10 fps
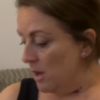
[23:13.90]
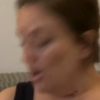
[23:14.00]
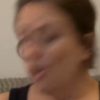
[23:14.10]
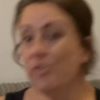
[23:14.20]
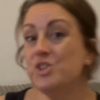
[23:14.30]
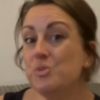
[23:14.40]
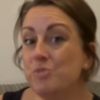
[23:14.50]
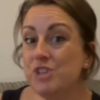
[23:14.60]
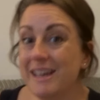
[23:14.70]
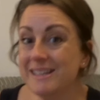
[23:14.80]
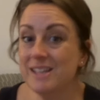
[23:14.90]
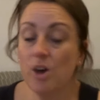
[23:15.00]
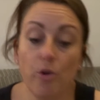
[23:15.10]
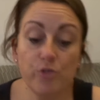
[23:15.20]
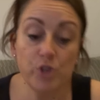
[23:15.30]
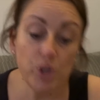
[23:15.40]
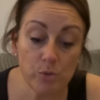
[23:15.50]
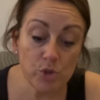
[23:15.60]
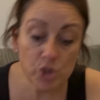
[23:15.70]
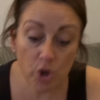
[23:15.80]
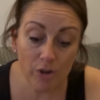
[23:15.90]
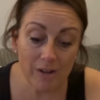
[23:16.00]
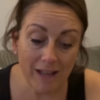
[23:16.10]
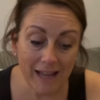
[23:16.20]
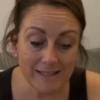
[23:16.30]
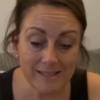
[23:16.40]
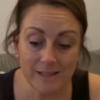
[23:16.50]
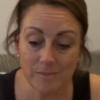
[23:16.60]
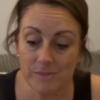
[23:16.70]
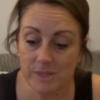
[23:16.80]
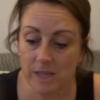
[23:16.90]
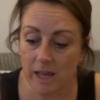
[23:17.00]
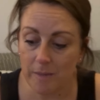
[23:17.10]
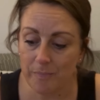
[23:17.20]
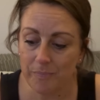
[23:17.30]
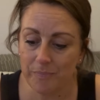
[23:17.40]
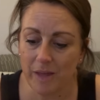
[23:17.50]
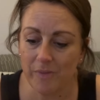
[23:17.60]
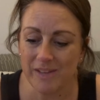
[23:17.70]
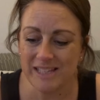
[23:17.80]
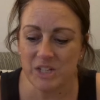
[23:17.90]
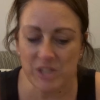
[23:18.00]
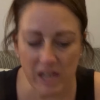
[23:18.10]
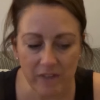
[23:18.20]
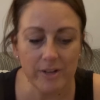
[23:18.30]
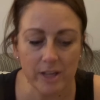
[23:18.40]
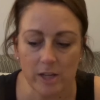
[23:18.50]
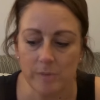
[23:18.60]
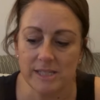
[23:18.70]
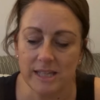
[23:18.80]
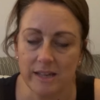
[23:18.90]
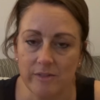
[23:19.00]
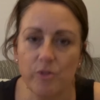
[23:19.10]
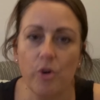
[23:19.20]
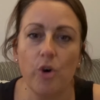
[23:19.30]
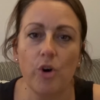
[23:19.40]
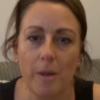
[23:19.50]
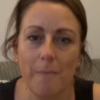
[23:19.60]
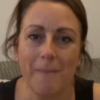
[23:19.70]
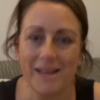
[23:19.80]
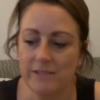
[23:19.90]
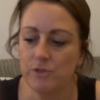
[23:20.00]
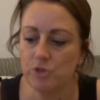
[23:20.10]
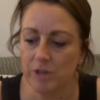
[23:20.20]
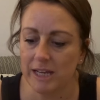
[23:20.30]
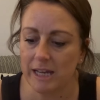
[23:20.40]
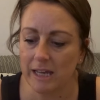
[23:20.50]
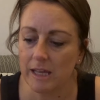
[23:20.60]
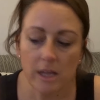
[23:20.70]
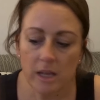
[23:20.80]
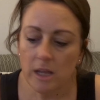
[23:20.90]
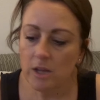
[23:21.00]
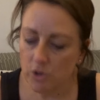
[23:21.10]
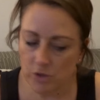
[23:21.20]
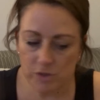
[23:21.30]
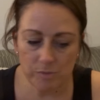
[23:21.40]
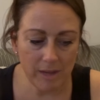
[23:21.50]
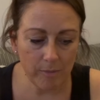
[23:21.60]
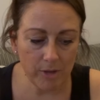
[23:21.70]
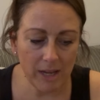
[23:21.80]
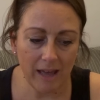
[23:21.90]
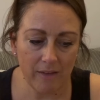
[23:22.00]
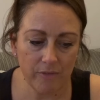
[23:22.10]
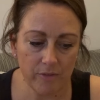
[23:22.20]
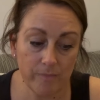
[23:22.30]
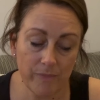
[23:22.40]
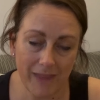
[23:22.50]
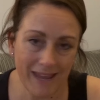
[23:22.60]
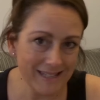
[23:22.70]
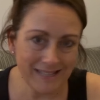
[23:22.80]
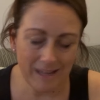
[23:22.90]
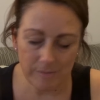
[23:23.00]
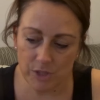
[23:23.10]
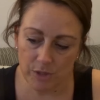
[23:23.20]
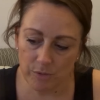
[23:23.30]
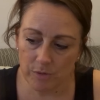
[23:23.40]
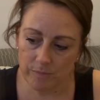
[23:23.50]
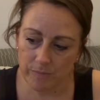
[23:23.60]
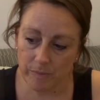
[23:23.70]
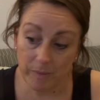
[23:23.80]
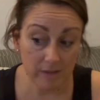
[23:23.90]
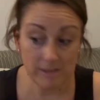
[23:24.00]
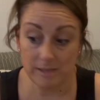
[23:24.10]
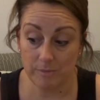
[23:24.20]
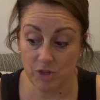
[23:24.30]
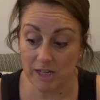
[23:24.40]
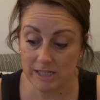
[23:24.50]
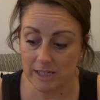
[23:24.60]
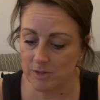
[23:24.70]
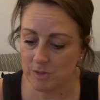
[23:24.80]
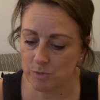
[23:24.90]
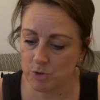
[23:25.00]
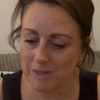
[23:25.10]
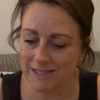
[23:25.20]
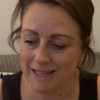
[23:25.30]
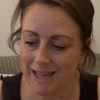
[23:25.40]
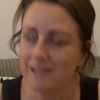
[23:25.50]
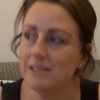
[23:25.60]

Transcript: On the subject of new chocolate items, now these are definitely going to be saved for a massive treat night. Not something I'm going to have anytime soon because I'm trying to lose as much weight as I can.